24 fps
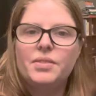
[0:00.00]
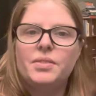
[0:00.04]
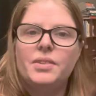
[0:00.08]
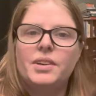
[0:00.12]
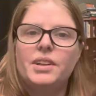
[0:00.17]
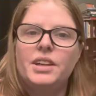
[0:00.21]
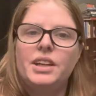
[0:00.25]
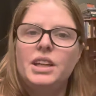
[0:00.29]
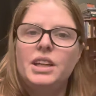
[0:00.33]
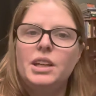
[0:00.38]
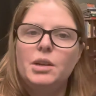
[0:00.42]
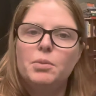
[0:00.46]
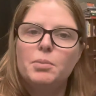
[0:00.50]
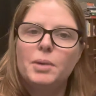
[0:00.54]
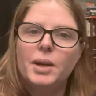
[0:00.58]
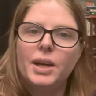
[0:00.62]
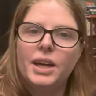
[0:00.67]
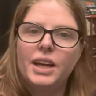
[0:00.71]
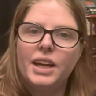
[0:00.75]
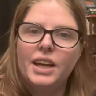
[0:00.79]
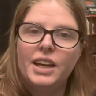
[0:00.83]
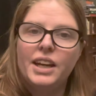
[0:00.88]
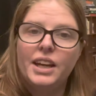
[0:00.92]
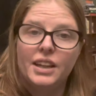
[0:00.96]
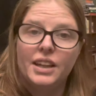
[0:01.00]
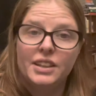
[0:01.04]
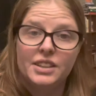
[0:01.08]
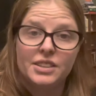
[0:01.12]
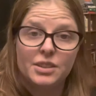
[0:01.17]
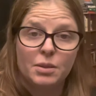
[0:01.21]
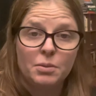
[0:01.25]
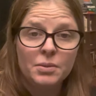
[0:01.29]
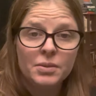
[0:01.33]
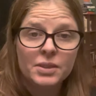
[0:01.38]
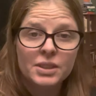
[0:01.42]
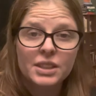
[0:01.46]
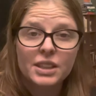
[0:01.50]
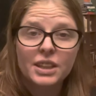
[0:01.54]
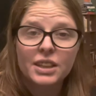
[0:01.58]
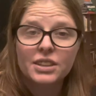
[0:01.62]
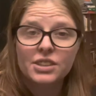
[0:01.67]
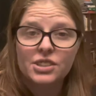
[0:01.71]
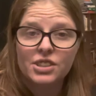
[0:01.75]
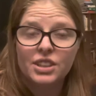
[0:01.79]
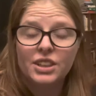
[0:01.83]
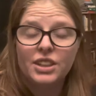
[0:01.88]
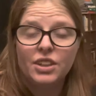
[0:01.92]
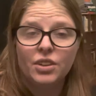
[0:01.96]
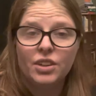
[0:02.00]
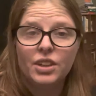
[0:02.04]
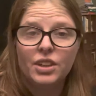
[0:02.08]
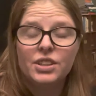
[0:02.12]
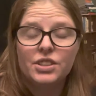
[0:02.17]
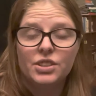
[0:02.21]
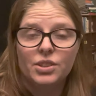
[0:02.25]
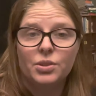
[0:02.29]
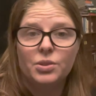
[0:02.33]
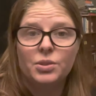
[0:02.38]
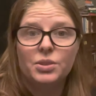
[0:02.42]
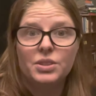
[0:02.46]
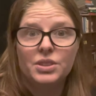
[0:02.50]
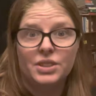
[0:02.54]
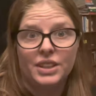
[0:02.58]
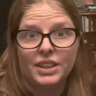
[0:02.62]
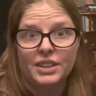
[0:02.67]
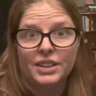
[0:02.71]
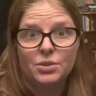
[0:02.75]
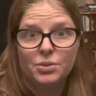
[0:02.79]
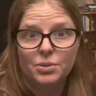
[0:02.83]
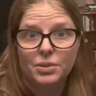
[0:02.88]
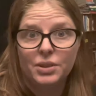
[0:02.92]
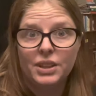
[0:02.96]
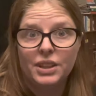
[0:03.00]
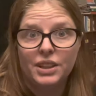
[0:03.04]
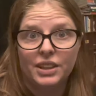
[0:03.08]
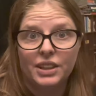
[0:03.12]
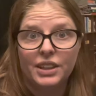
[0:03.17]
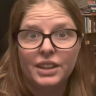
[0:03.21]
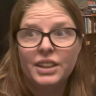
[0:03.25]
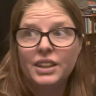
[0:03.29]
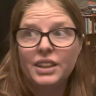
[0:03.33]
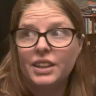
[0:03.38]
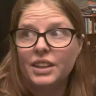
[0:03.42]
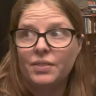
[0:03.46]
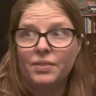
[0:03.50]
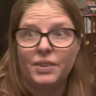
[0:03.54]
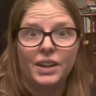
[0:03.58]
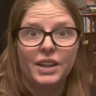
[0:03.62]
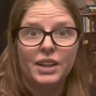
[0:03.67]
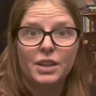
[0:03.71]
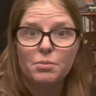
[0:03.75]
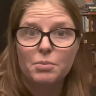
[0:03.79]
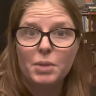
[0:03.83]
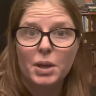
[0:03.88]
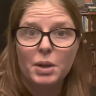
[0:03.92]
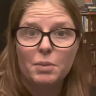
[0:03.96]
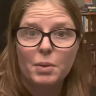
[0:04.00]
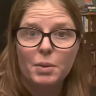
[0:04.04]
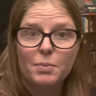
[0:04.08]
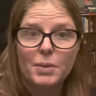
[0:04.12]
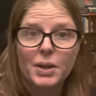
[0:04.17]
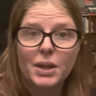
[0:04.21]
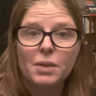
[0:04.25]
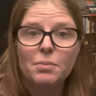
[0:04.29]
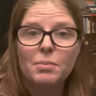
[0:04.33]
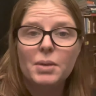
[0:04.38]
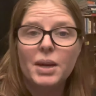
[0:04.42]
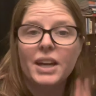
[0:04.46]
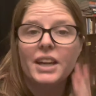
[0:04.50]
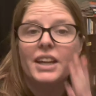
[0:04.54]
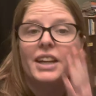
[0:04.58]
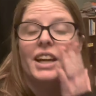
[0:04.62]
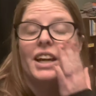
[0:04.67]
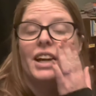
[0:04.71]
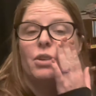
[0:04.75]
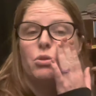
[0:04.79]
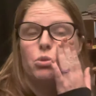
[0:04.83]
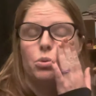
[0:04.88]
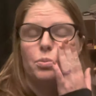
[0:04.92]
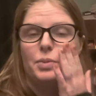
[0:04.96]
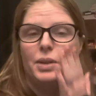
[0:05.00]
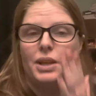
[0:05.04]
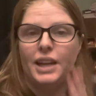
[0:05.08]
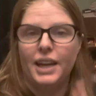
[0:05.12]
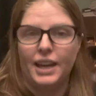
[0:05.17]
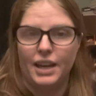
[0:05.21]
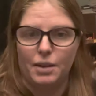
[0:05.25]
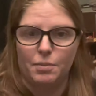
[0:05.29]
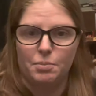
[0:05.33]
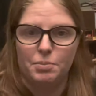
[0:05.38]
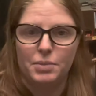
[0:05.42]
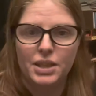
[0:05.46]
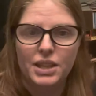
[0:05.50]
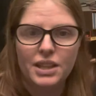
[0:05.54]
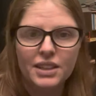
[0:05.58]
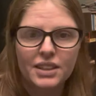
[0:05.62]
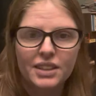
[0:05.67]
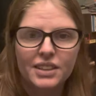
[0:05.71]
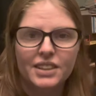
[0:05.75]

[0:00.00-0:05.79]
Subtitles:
on eBay, and some of it's actually already sold, so that's really good. If I can make my money back, I will be happy.